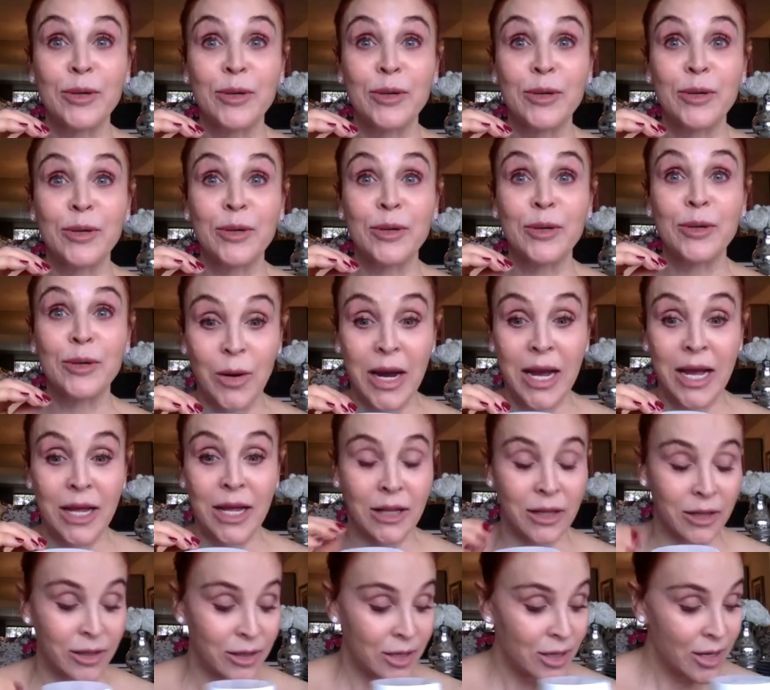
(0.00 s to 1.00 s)
percentage
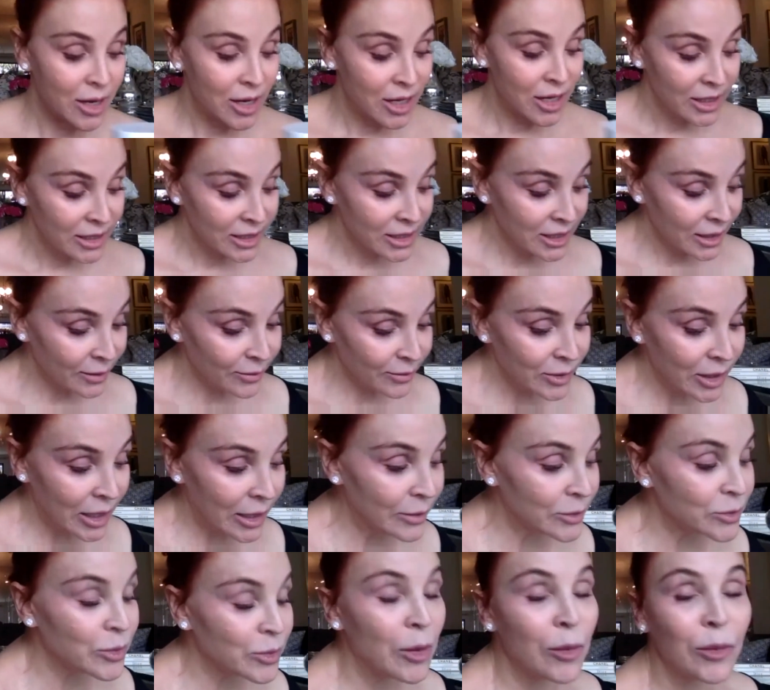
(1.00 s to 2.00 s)
as well.
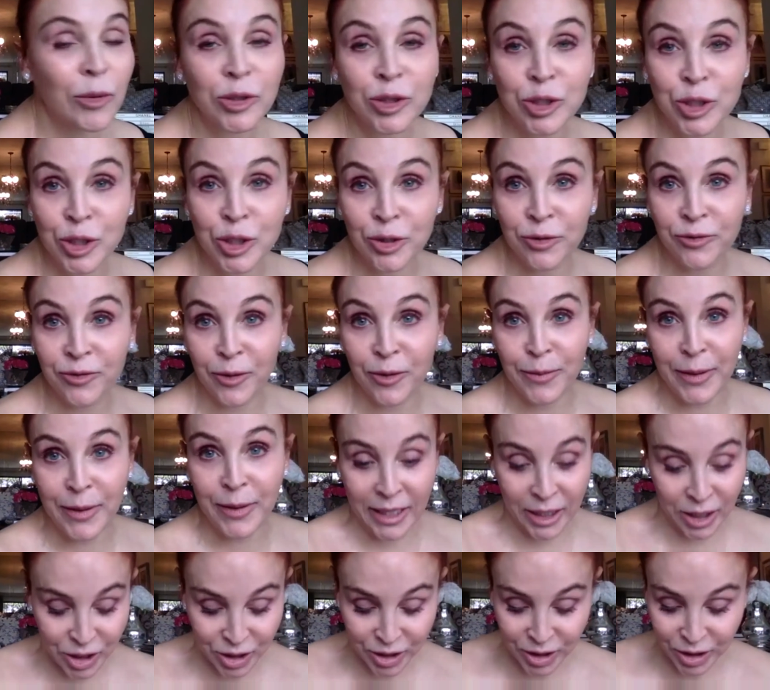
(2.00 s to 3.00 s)
Sometimes what we'll do for
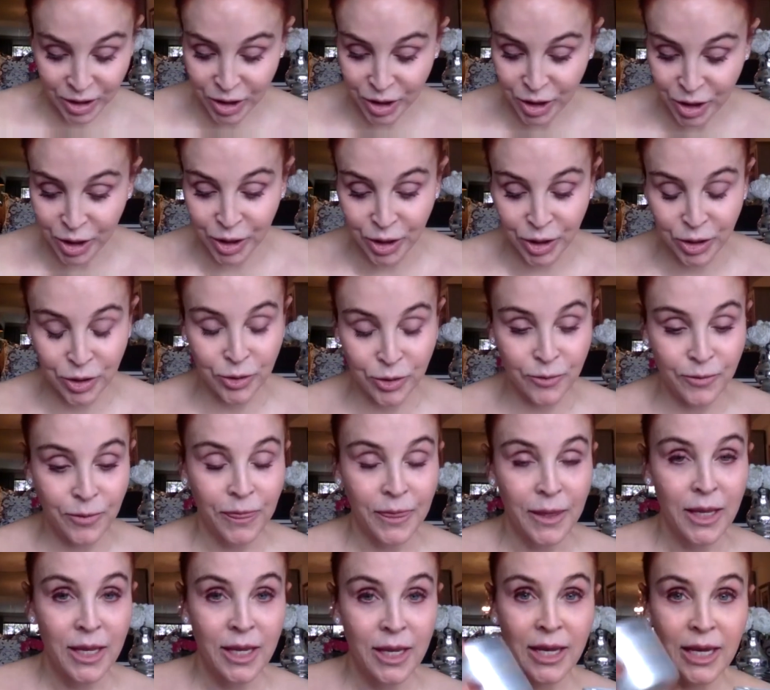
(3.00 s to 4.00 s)
patients too
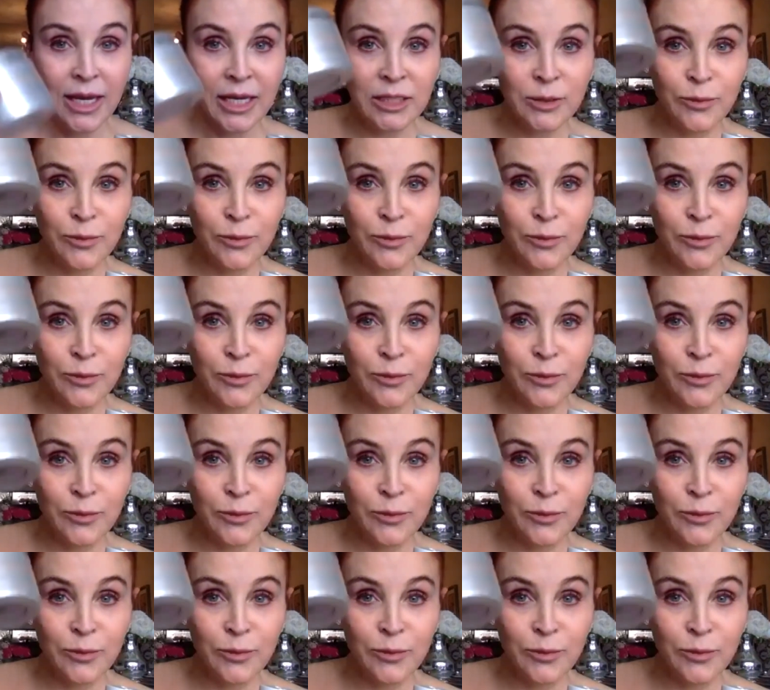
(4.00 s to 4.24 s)
is we